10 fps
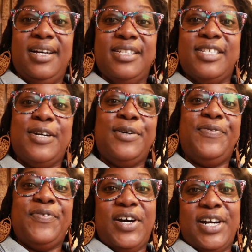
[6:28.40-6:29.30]
So
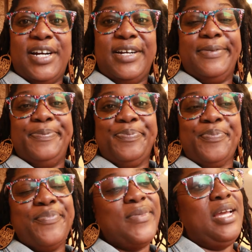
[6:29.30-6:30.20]
far,
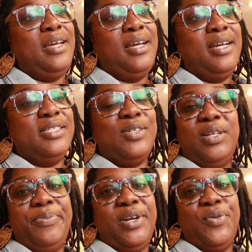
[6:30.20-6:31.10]
it's
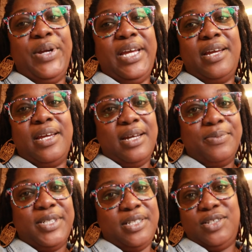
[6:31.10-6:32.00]
only been a week and
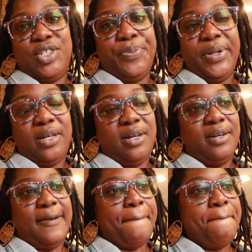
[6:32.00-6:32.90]
I'm just jumping the
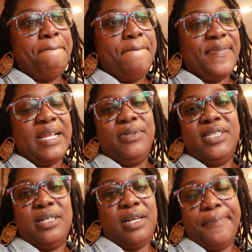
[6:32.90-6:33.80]
gun. I'm
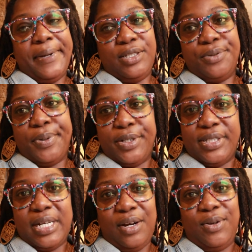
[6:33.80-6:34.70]
just an impatient
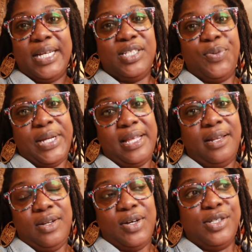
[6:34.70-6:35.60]
person. I don't like to wait
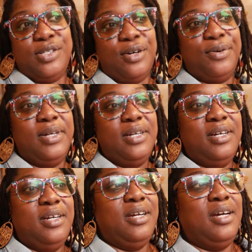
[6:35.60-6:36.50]
that long. So
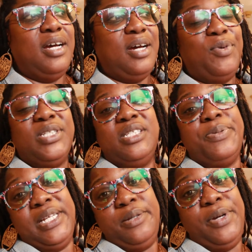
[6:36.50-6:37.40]
I want this
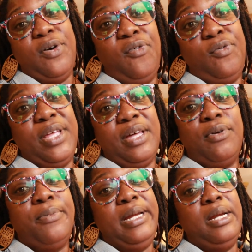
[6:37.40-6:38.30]
pain to be over with. I
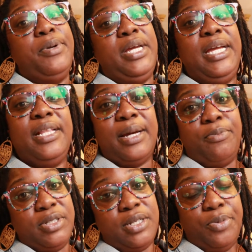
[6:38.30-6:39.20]
want to be able to eat that
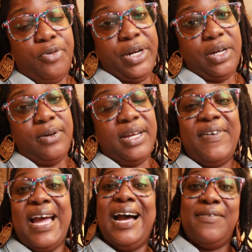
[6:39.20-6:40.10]
brisket burrito. If
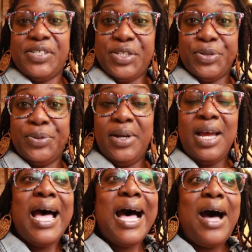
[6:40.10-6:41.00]
I have to,
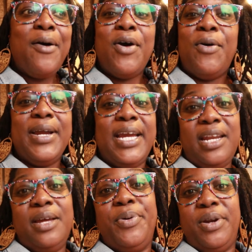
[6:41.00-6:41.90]
I'll go and
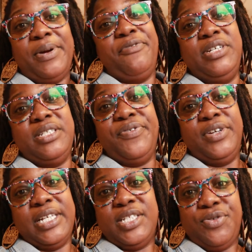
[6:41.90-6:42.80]
get it and put it in my freezer for
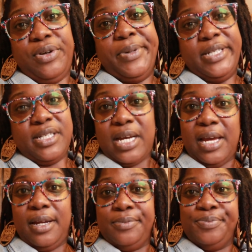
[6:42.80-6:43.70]
the next 3 months,
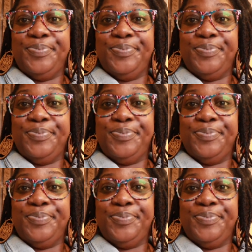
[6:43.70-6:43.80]
okay?